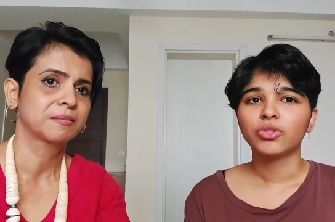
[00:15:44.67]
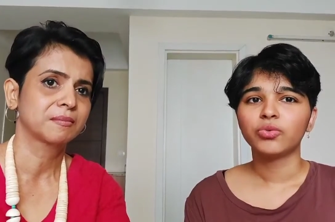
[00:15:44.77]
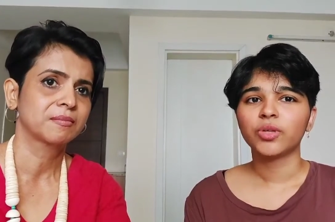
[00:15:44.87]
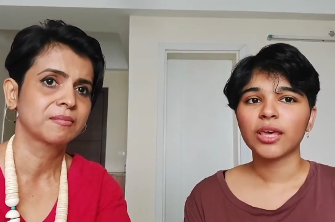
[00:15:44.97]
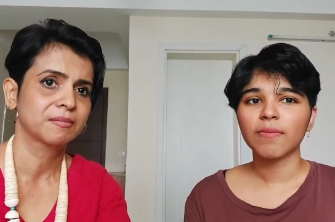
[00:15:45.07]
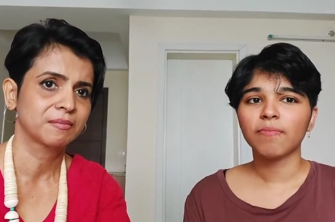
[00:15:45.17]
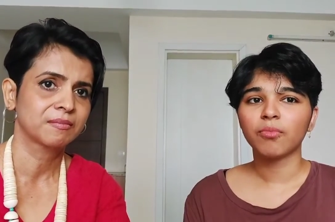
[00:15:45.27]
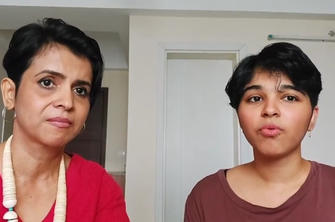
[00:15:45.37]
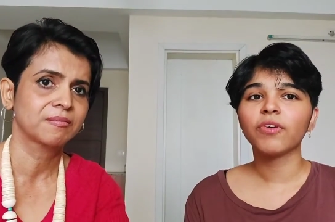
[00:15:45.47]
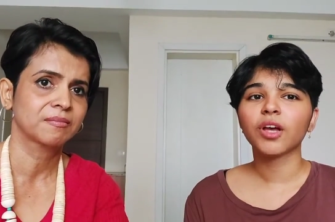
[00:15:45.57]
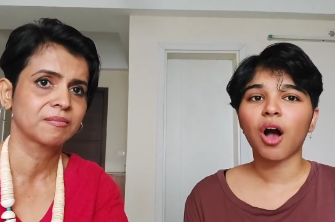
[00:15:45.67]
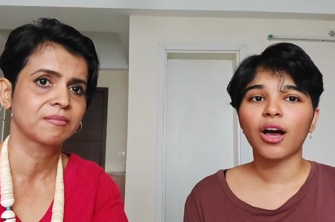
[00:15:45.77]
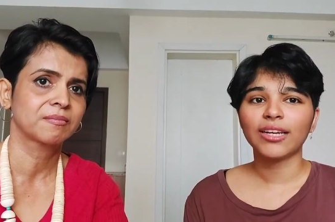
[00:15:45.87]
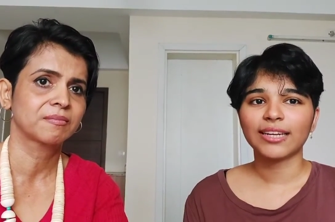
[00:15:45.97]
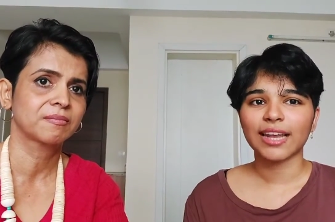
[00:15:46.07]
Speaker 1: to keep moving
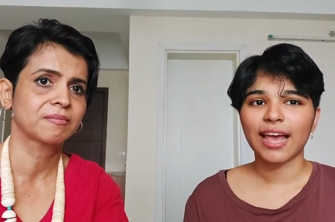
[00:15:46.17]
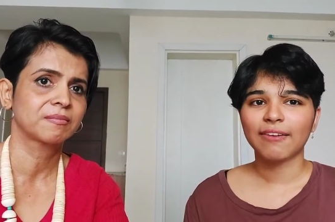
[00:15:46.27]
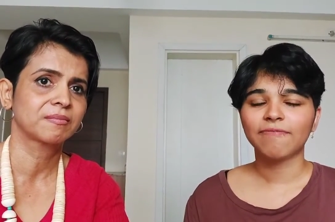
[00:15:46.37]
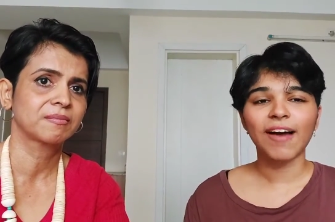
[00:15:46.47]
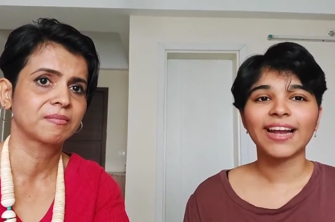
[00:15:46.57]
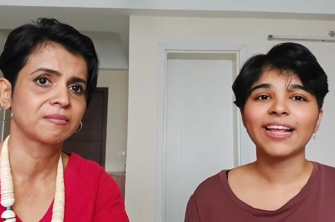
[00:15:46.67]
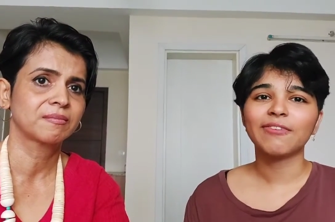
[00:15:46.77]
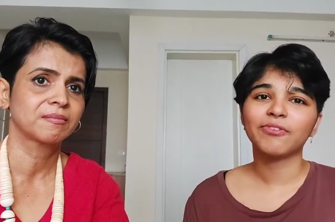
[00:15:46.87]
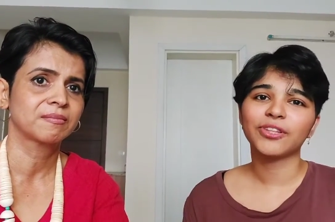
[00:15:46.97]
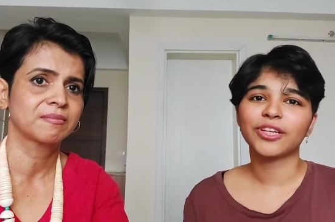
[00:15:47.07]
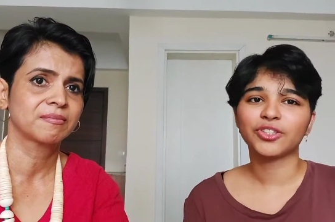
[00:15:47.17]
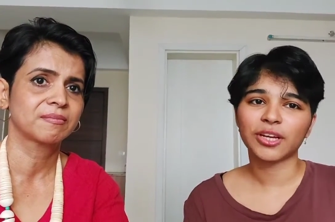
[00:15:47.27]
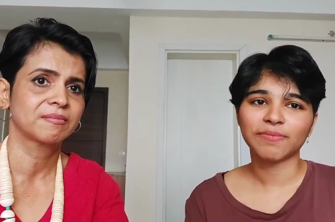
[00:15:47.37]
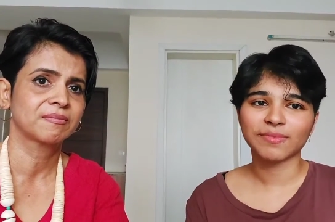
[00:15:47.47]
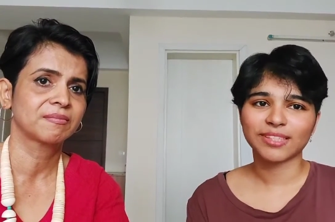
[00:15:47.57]
on and like fighting for their
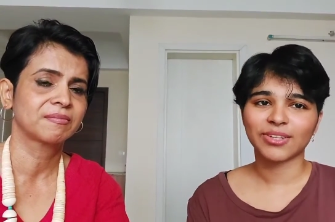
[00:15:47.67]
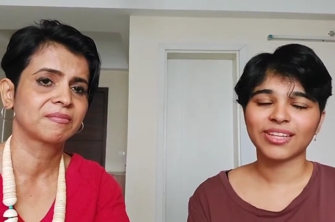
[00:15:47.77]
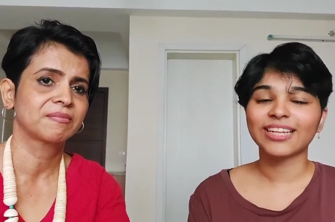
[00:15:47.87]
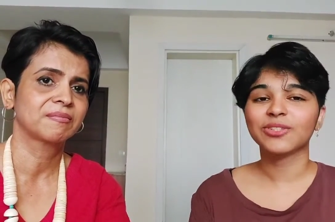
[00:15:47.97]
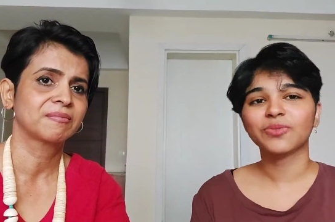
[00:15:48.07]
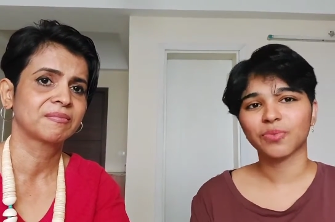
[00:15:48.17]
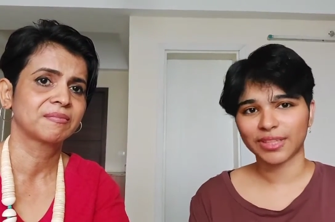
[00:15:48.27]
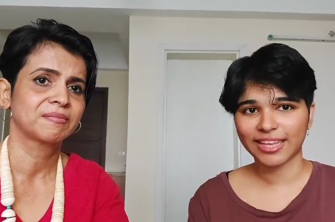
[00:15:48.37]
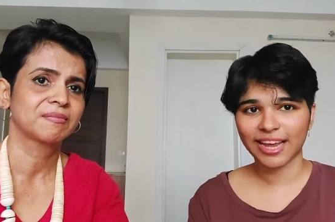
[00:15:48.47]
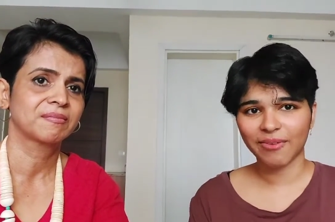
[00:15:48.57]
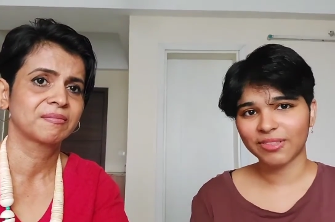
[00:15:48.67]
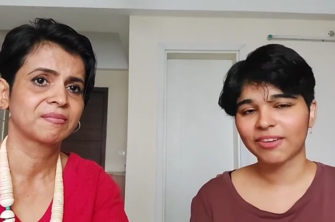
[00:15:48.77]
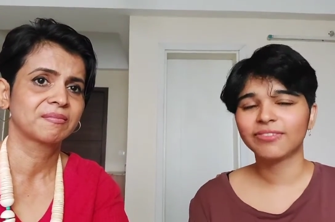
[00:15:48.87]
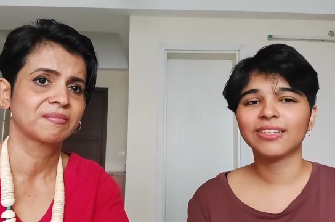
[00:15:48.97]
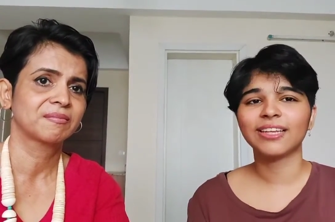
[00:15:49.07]
dreams. So that's one thing I will
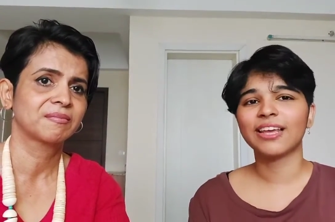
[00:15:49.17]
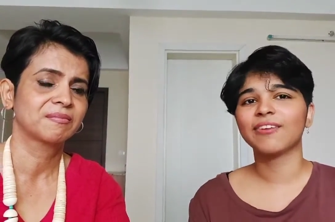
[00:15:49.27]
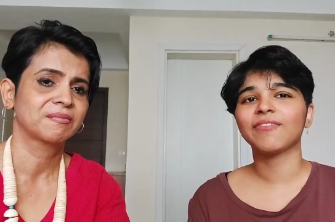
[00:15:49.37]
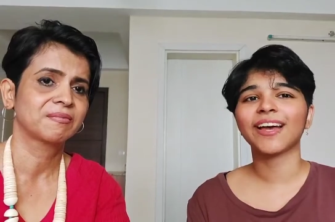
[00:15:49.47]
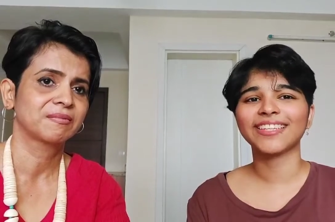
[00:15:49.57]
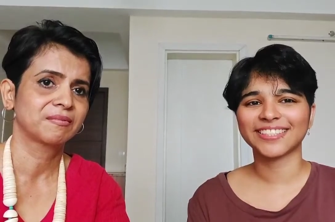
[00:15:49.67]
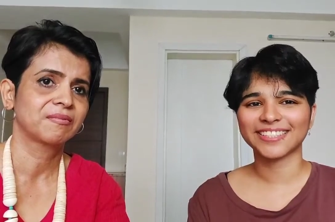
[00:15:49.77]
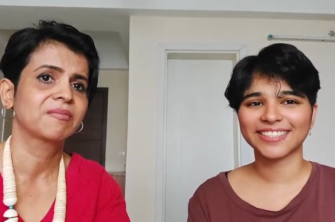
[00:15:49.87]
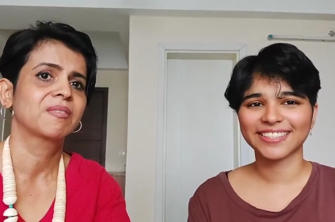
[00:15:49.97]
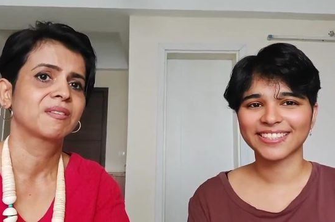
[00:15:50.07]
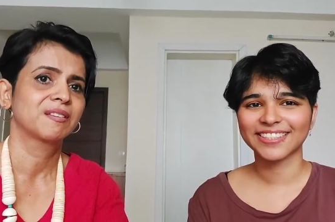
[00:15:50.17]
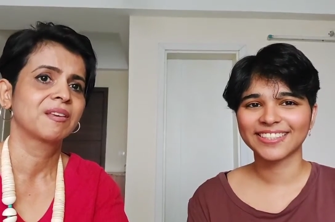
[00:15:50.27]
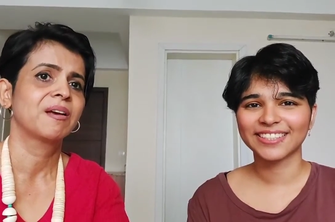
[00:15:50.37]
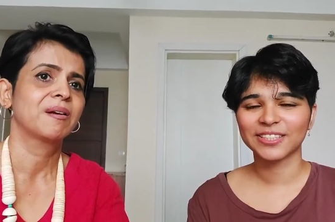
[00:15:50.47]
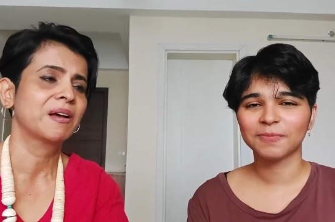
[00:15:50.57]
definitely advise.
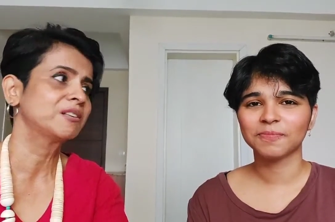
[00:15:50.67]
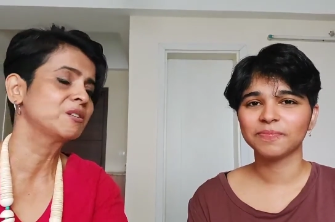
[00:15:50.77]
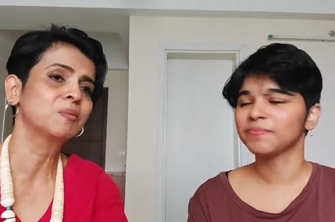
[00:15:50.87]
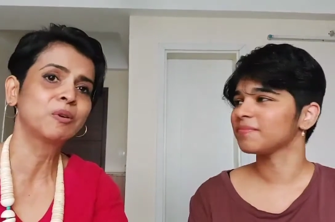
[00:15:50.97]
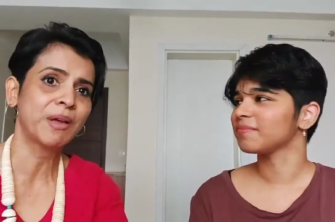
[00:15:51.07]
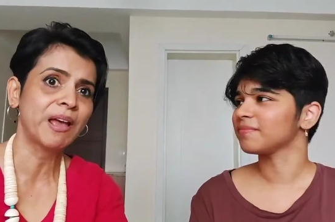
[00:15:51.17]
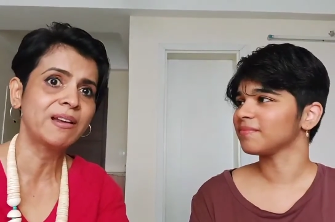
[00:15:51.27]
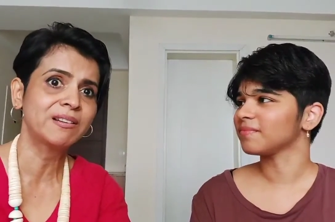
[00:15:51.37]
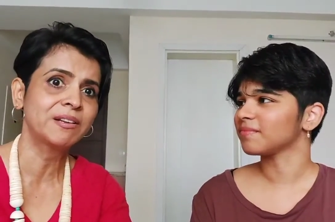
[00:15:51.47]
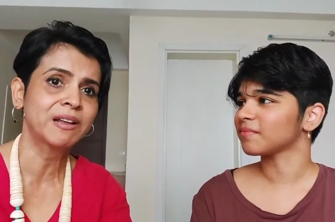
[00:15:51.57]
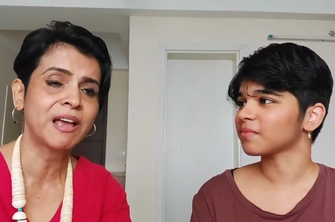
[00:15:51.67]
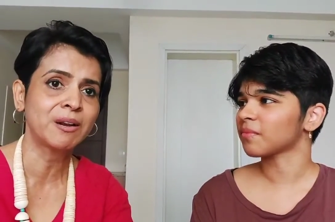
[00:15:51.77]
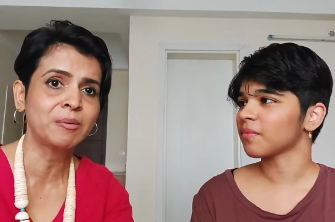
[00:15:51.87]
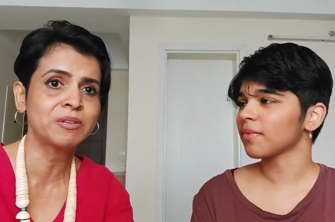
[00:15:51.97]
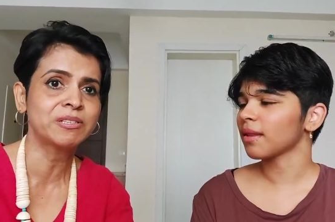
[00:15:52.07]
Speaker 2: Yeah, I just want to add that
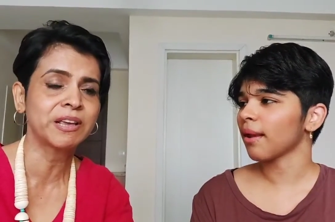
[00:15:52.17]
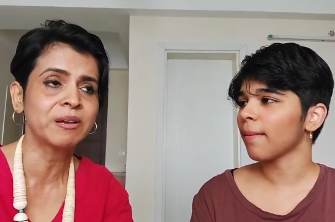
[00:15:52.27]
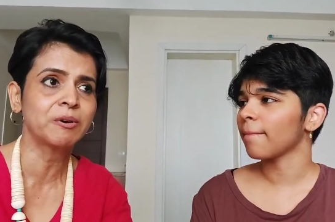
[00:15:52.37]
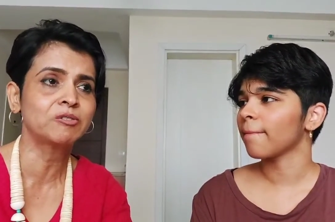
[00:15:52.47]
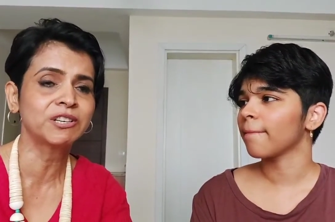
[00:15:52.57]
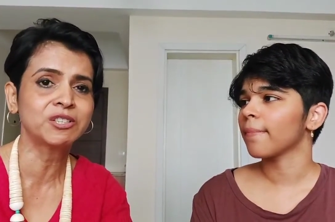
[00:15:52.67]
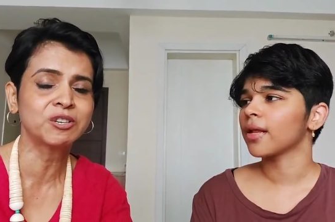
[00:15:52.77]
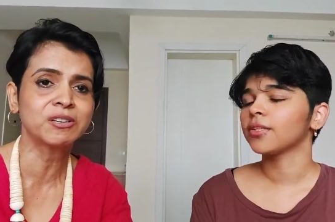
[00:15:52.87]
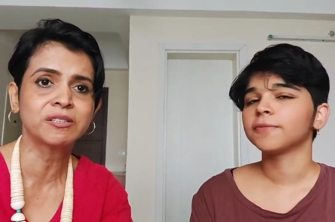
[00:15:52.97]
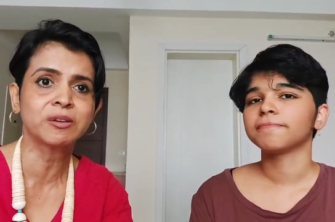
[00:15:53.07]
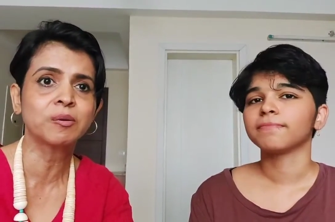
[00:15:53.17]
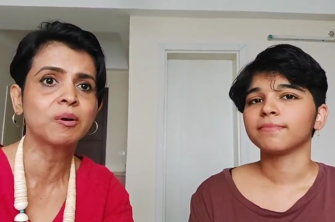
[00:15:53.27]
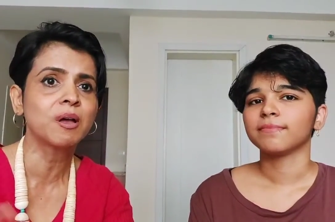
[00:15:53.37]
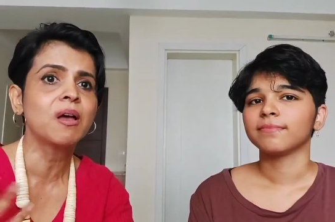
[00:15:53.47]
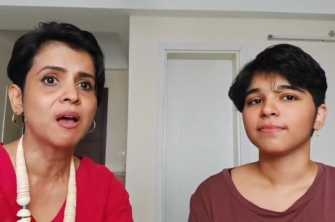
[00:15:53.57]
Hannah was saying about teachers, you
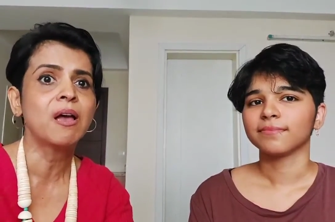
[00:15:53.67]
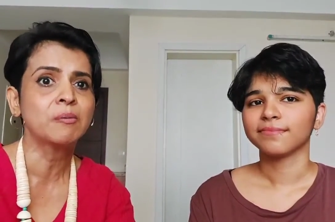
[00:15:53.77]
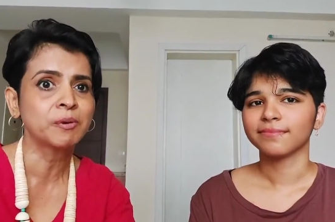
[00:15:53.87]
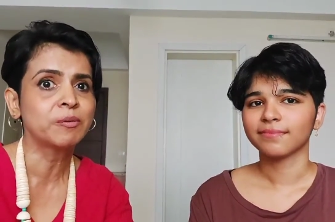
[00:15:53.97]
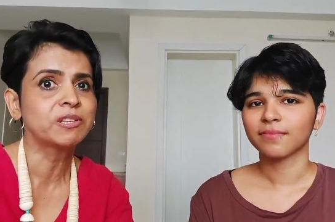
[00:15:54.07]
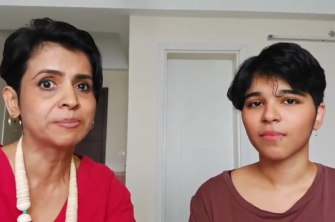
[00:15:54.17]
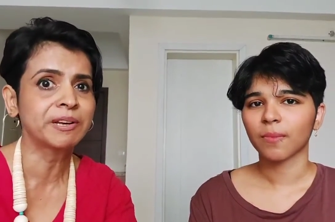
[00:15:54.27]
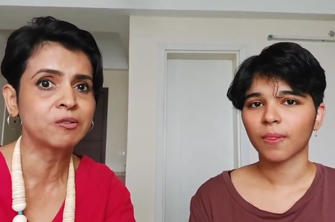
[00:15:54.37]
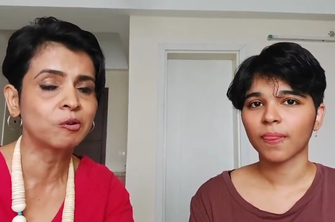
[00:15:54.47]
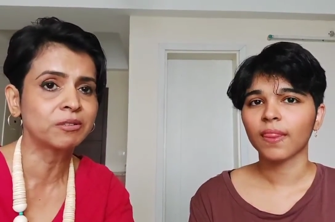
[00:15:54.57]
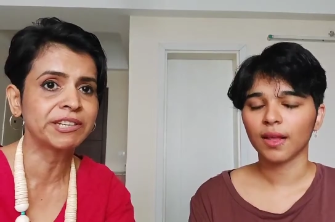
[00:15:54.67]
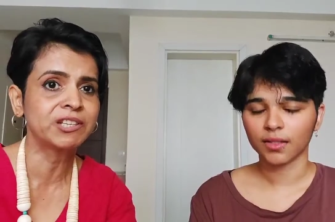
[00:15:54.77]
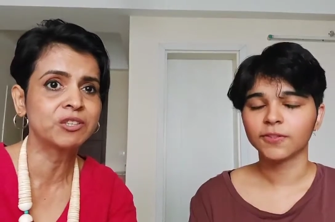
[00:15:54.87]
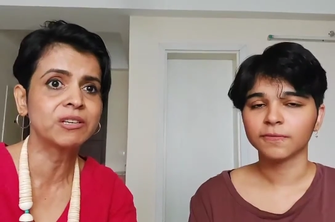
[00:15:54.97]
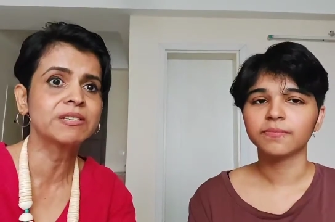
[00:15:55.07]
know I, we respect all
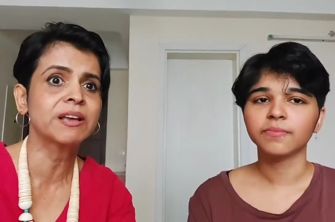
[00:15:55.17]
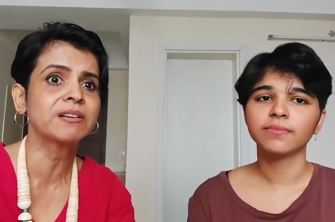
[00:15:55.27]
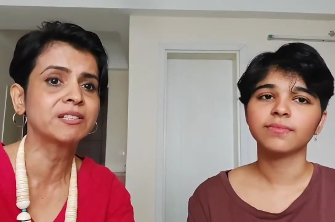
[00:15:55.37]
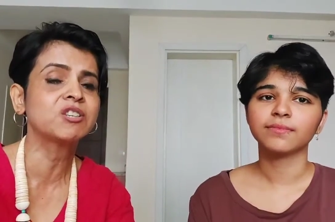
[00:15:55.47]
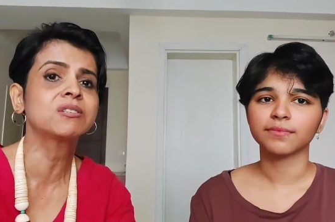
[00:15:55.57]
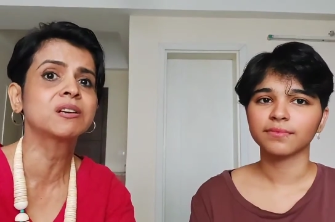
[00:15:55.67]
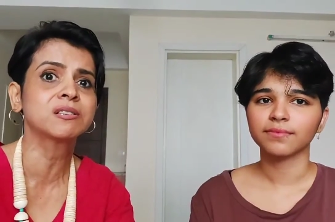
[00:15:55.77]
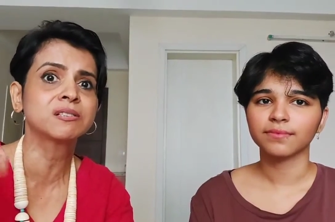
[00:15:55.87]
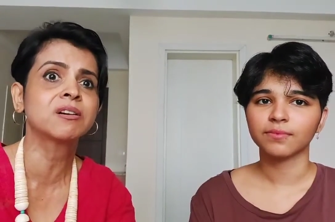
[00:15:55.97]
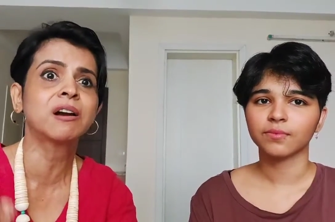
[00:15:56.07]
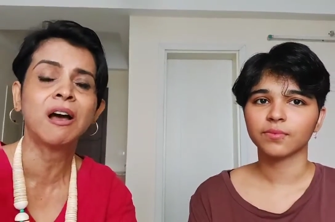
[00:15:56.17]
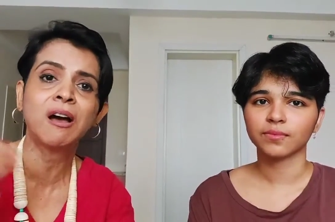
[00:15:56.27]
teachers and teachers are,